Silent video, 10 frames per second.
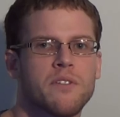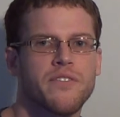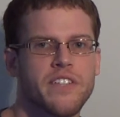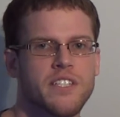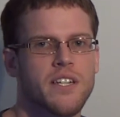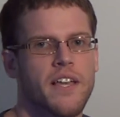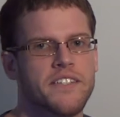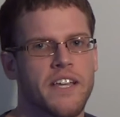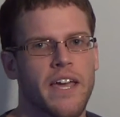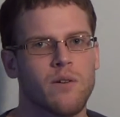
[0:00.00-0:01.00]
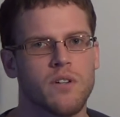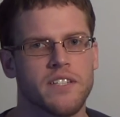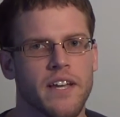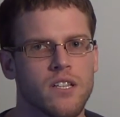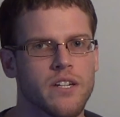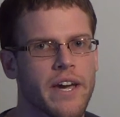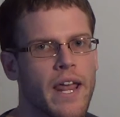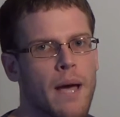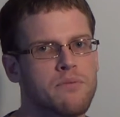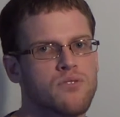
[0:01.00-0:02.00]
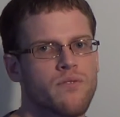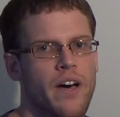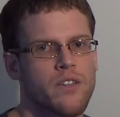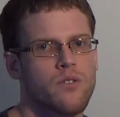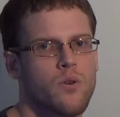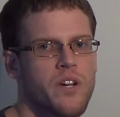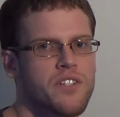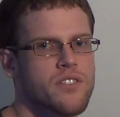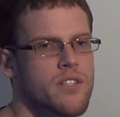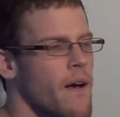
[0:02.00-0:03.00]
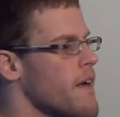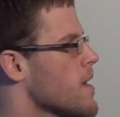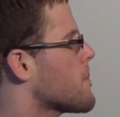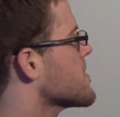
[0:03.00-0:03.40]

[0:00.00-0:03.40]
is Vincent and today I want to take a look at absolute value equations. In